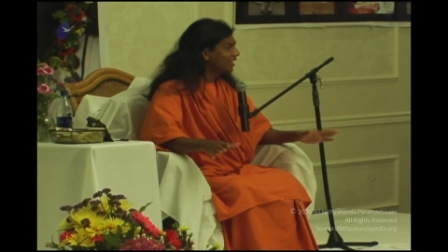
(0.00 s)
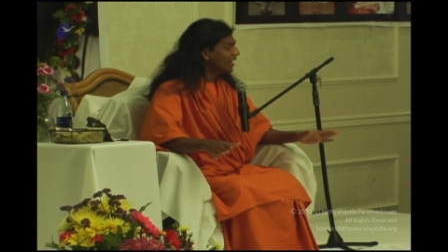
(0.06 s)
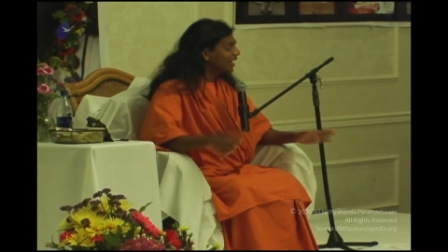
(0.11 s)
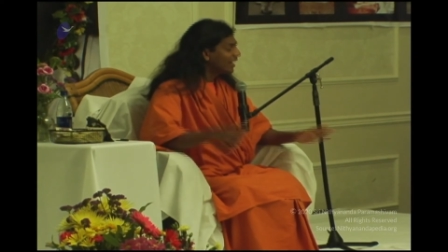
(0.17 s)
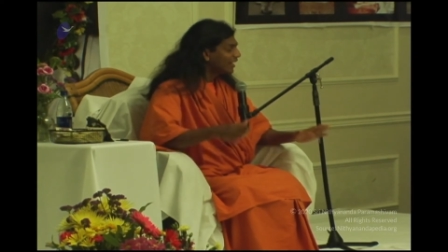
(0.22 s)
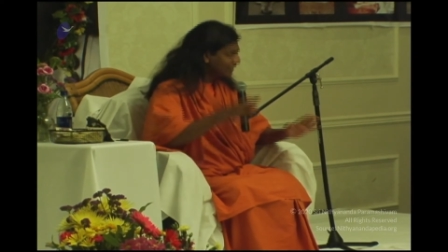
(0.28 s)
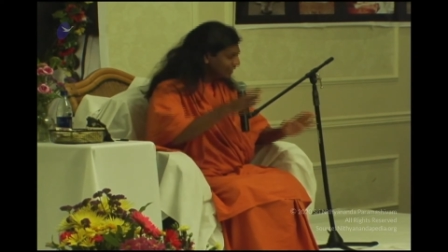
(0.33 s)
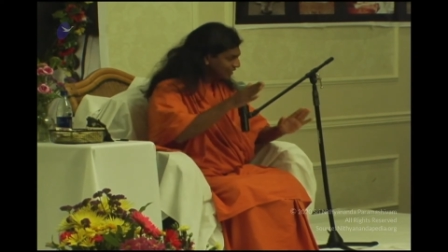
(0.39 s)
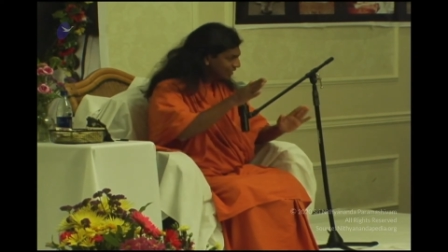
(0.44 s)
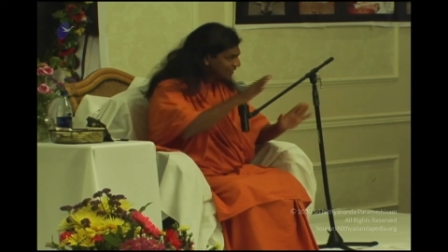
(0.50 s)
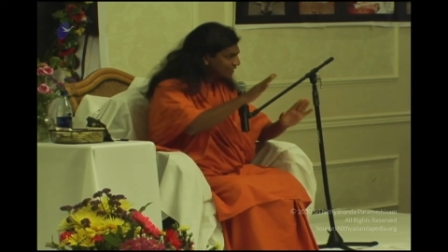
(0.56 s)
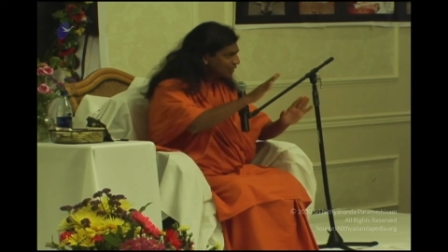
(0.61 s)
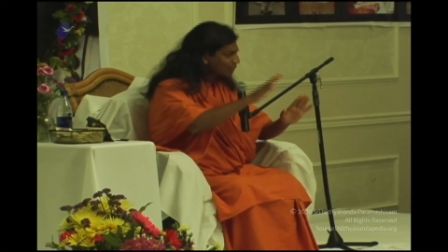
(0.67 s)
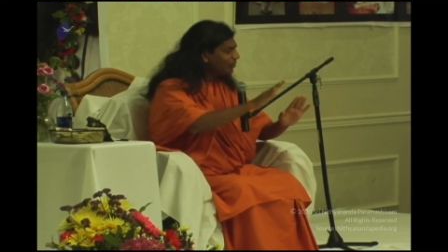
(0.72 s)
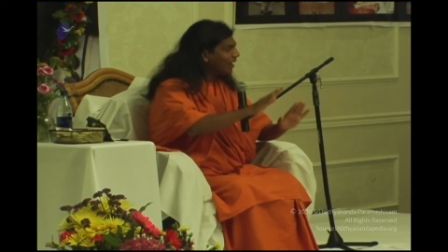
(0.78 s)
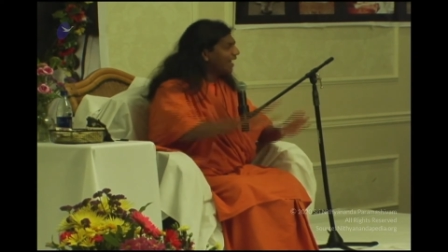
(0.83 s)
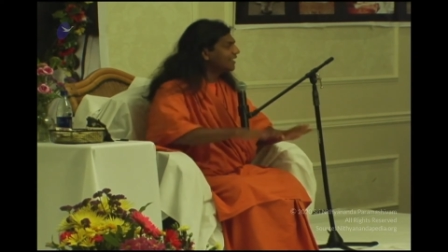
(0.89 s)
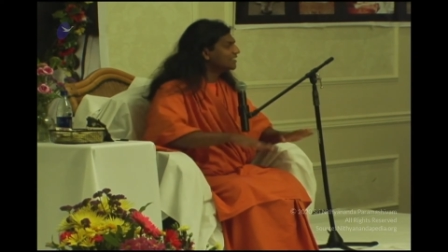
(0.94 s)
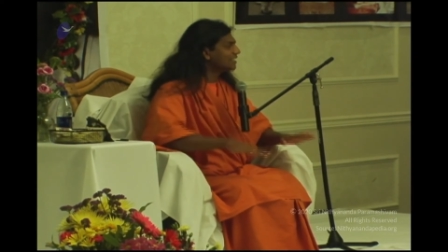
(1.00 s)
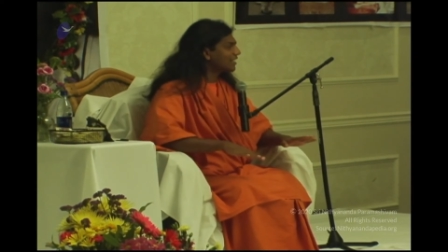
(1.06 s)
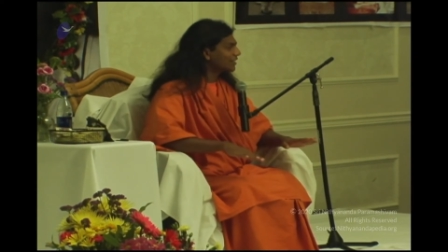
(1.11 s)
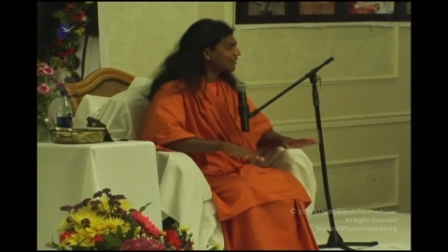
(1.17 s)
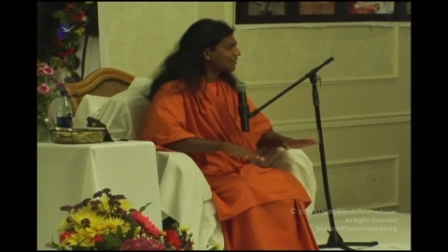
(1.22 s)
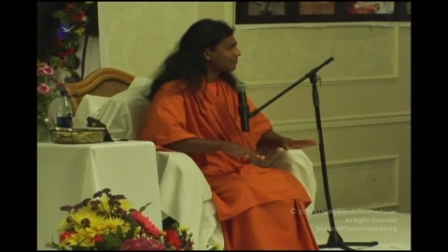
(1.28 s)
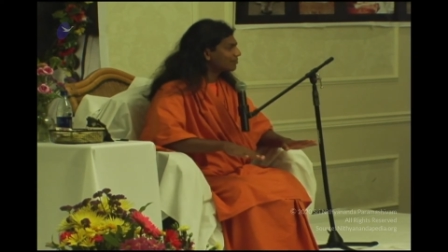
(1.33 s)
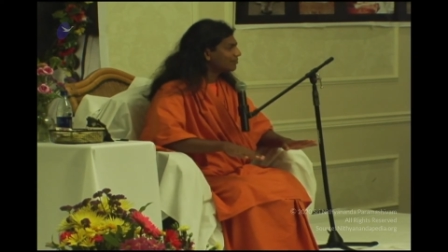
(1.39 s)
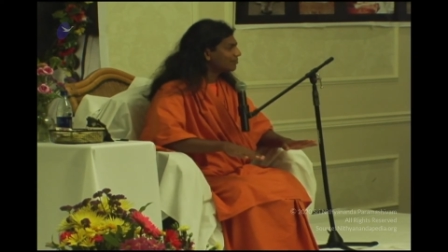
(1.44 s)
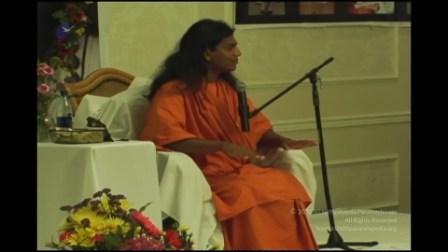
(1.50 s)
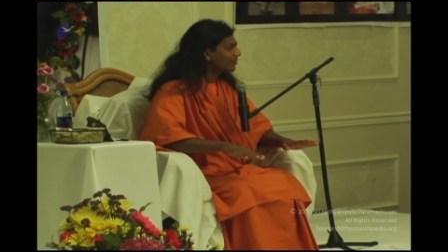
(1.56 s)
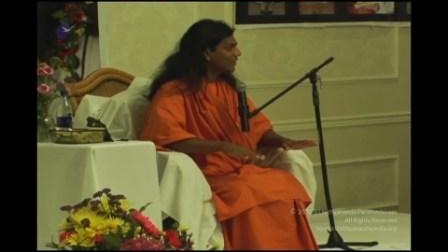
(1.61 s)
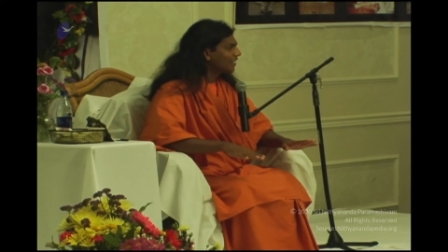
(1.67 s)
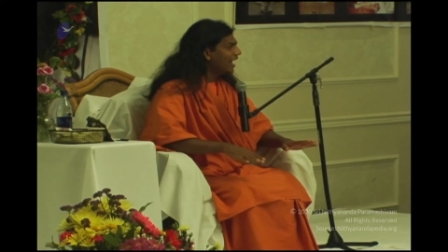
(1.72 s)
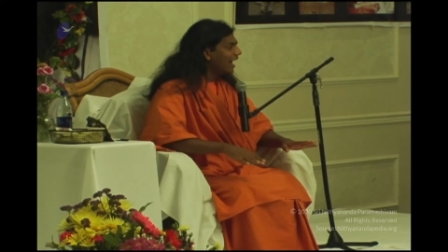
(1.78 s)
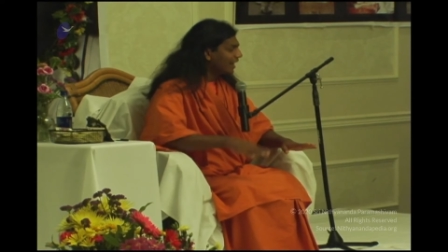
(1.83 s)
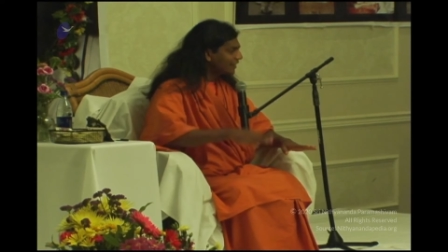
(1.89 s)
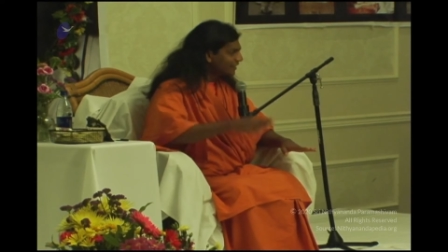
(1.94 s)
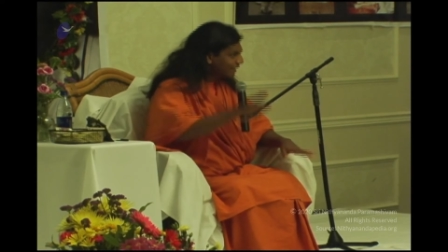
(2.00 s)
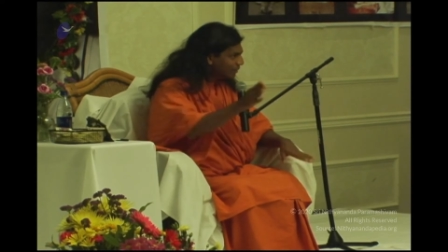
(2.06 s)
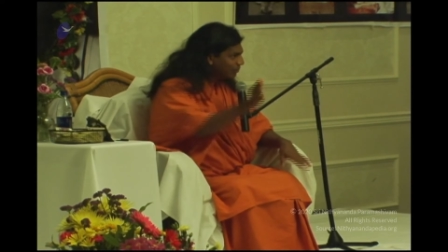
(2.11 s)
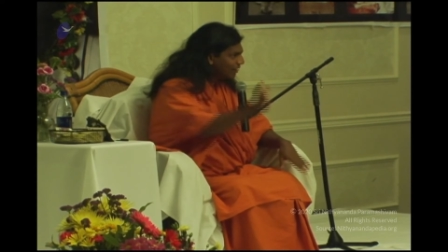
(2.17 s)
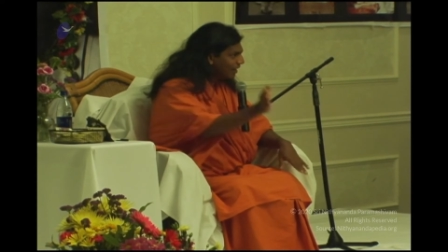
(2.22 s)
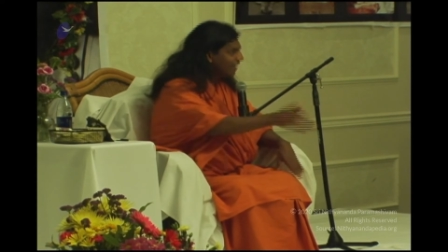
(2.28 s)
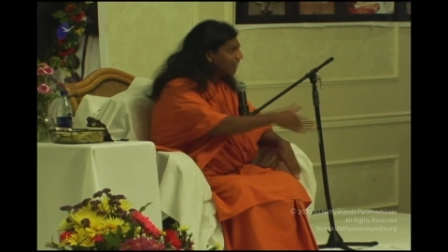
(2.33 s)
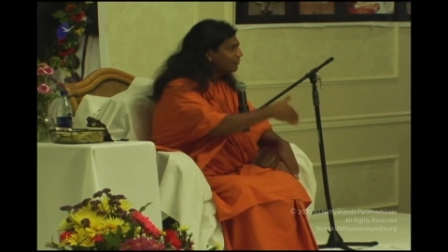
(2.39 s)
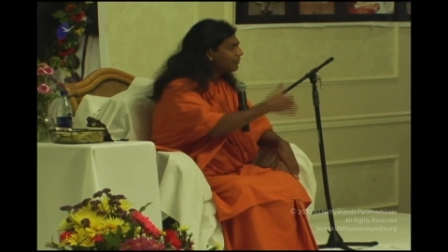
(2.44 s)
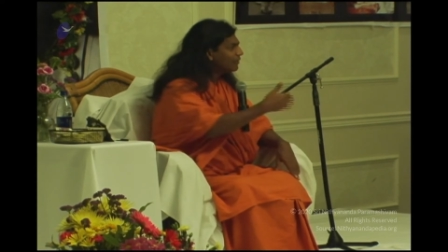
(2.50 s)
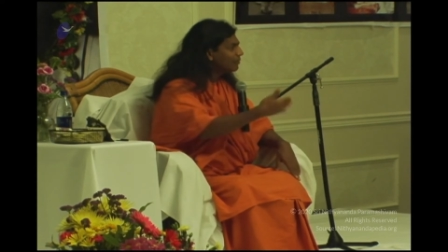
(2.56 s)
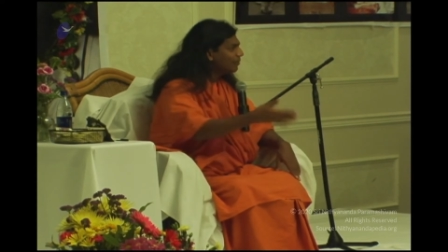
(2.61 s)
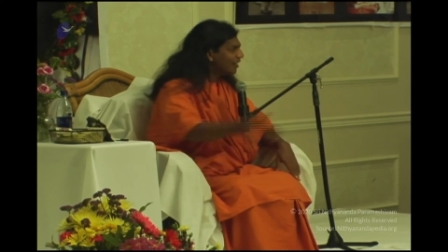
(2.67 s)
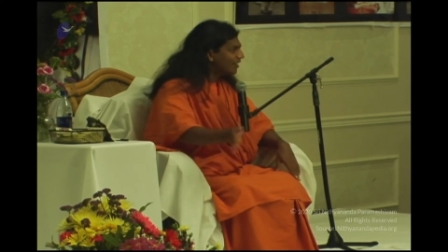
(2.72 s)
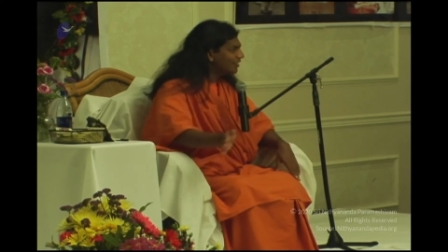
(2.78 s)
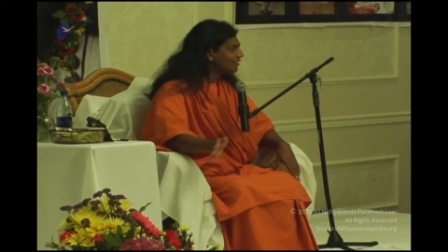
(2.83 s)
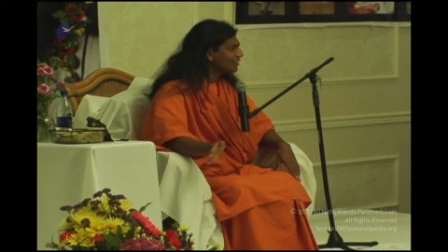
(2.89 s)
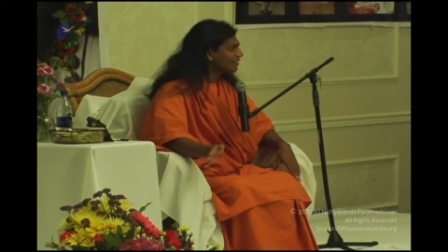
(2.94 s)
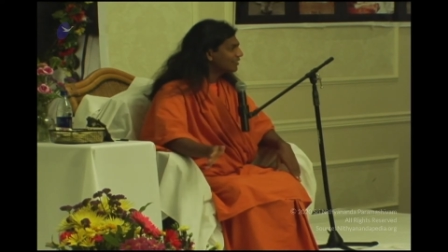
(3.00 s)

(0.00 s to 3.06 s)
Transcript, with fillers: It's a major. And then male, female.